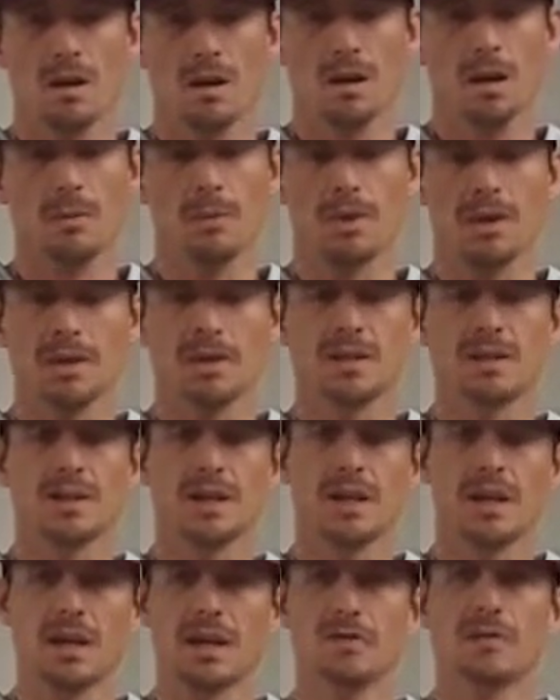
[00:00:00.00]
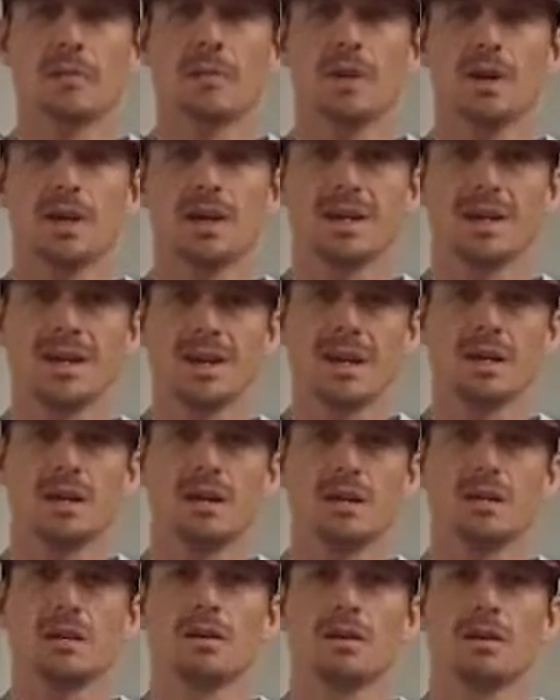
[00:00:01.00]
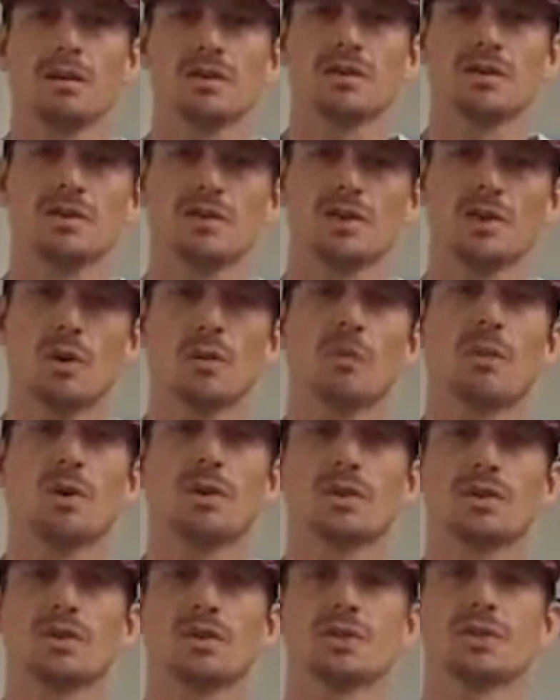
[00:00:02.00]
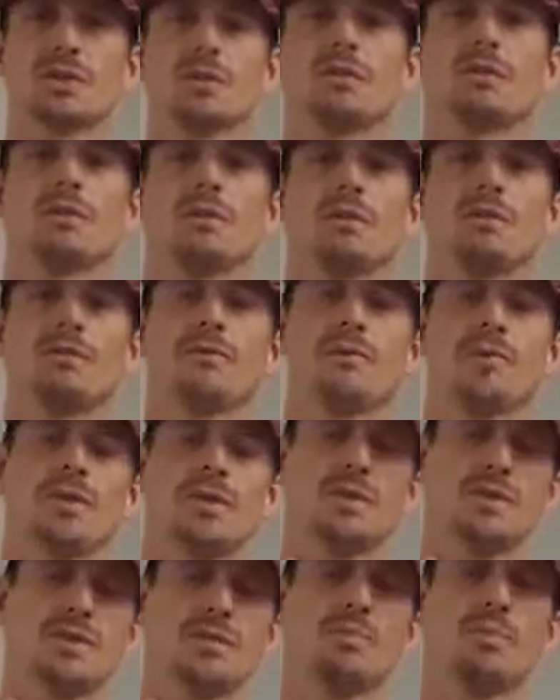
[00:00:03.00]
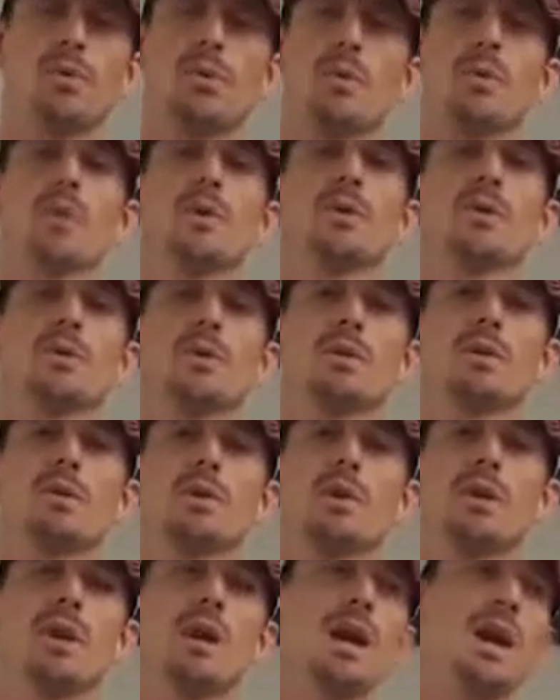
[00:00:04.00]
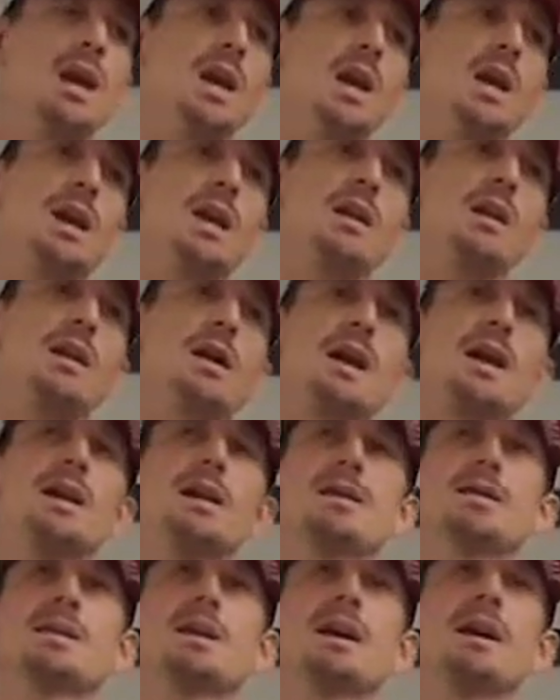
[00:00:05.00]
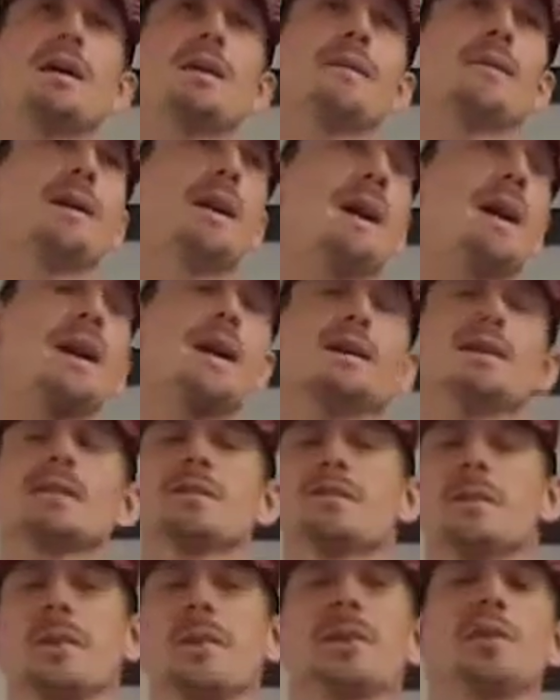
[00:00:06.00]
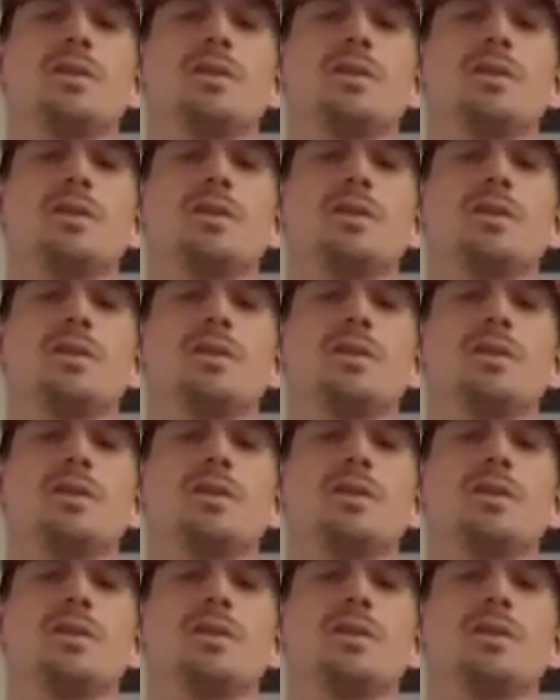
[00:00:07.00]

I would like to thank everybody again so much for your support, and as I inspire